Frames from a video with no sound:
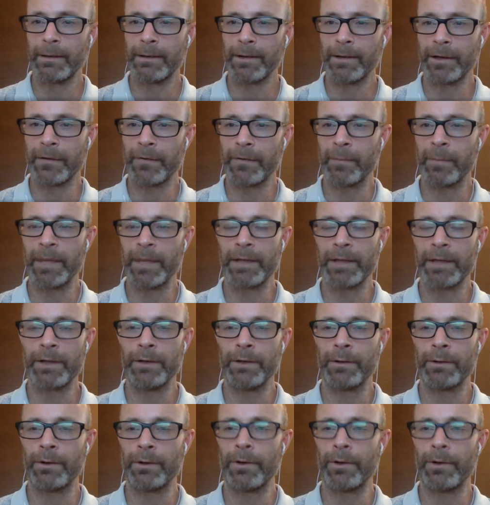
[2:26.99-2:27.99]
kind of make
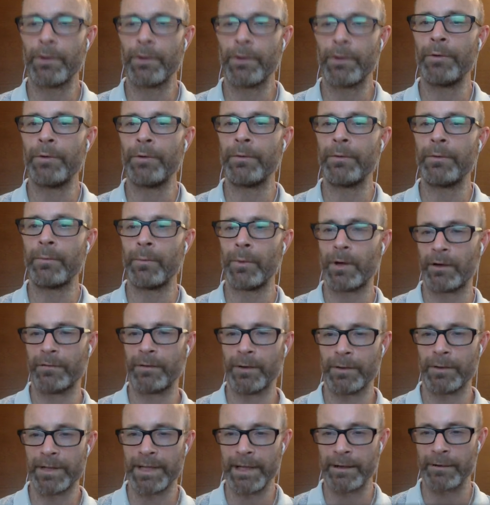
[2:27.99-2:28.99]
your own workflows
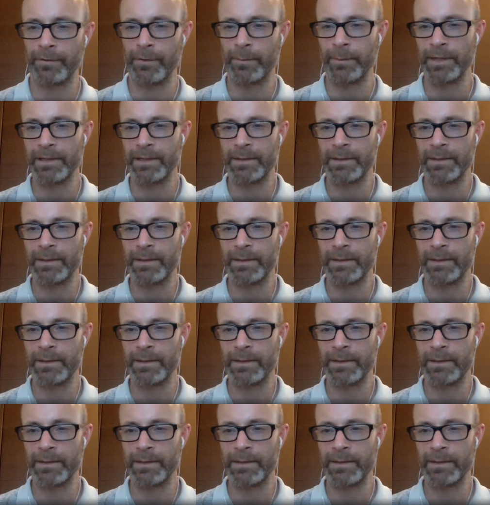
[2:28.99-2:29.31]
out of the bits